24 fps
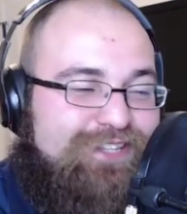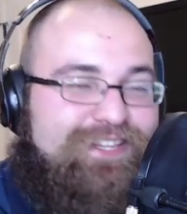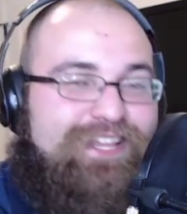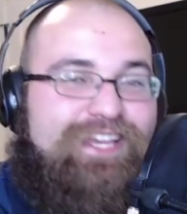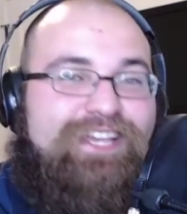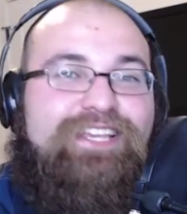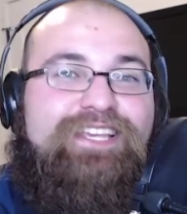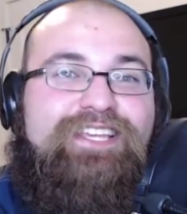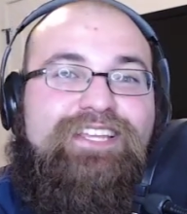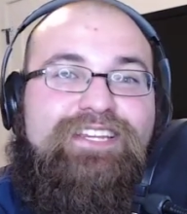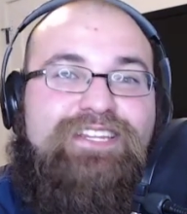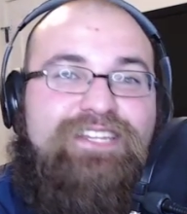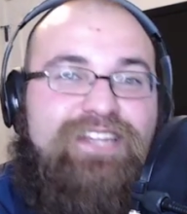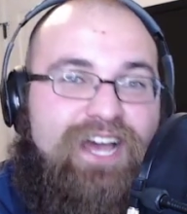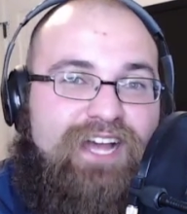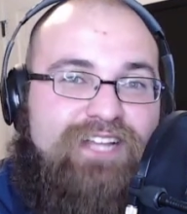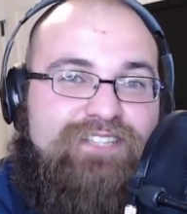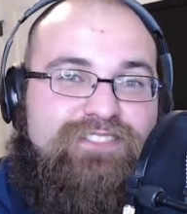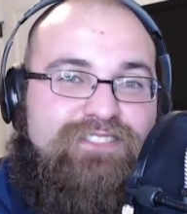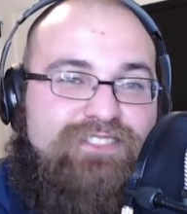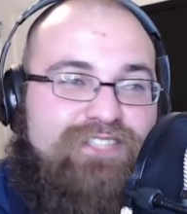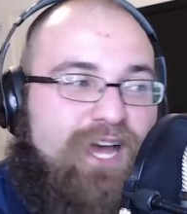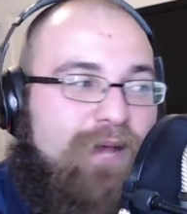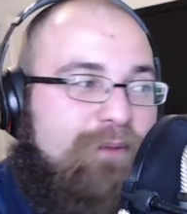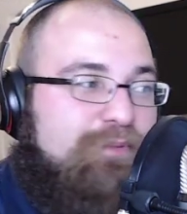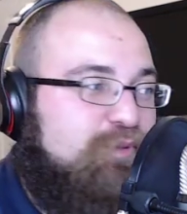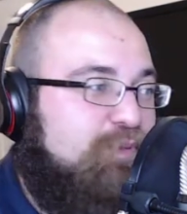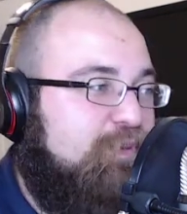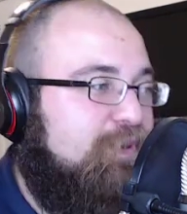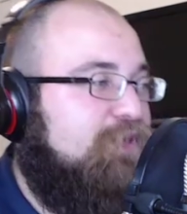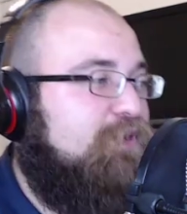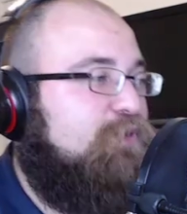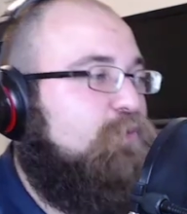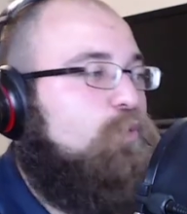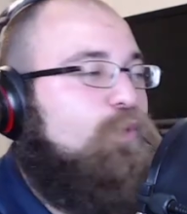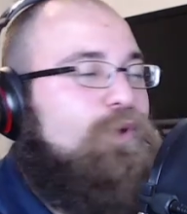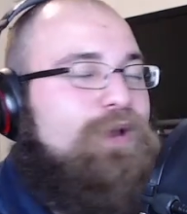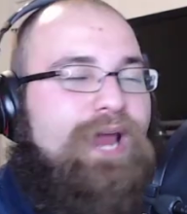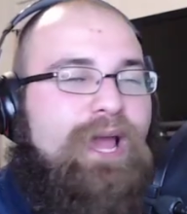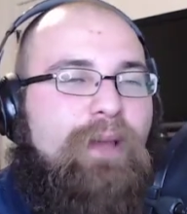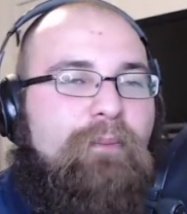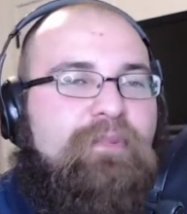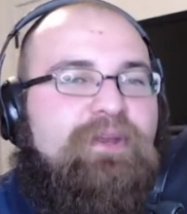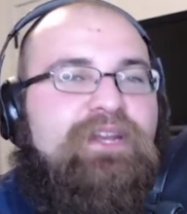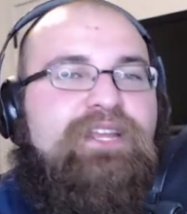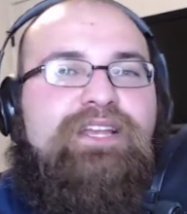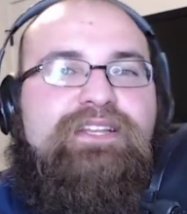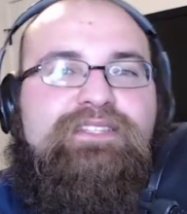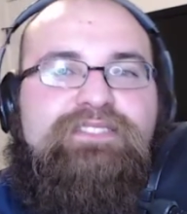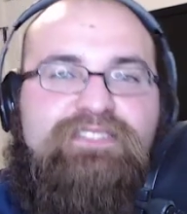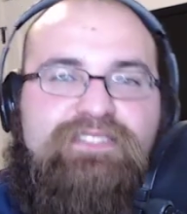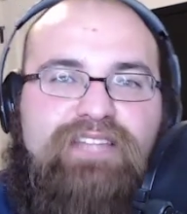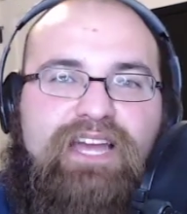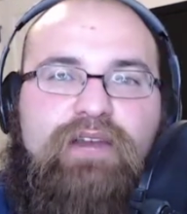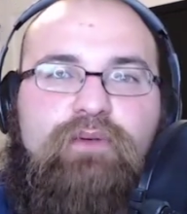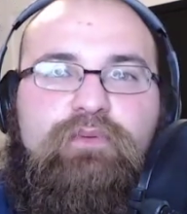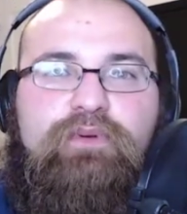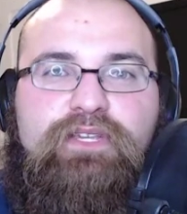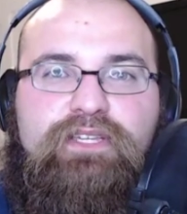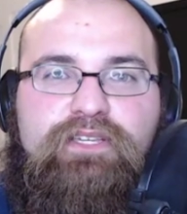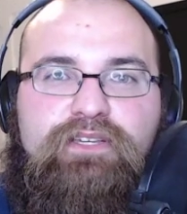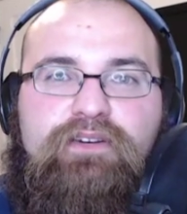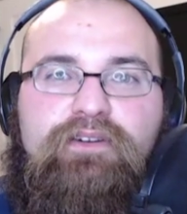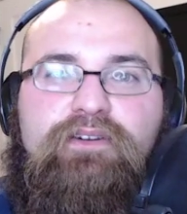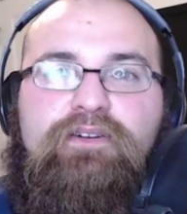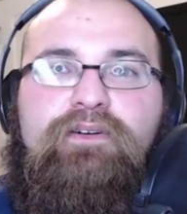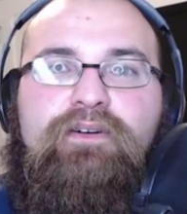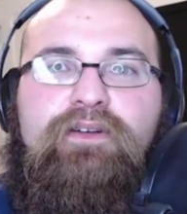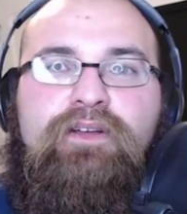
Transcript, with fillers: They cannot stop speed. What happened against Tyreek Hill?